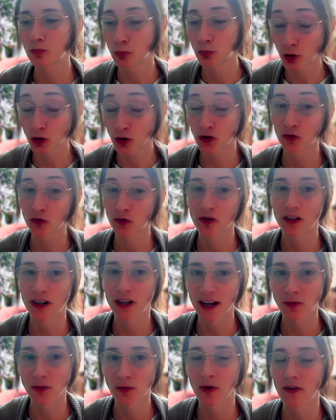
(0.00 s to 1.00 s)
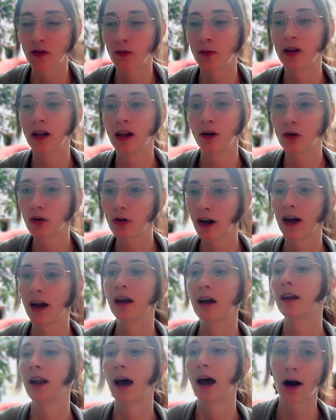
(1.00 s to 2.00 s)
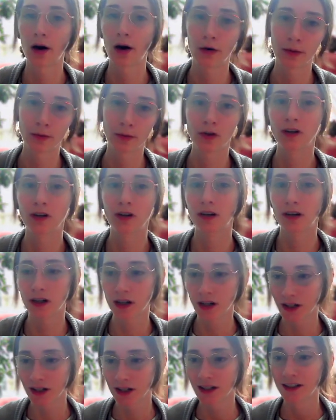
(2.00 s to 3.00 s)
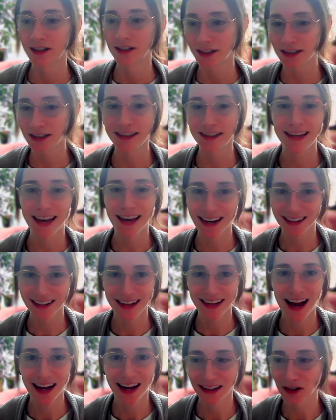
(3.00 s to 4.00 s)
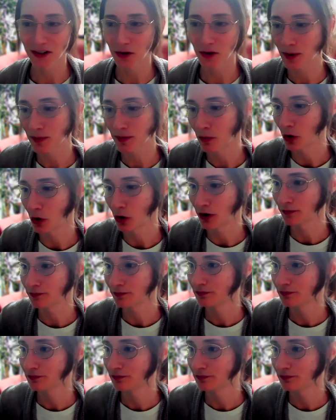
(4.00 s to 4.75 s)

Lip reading: push for the next month to be like, okay, now I'm gonna get in line a little bit more.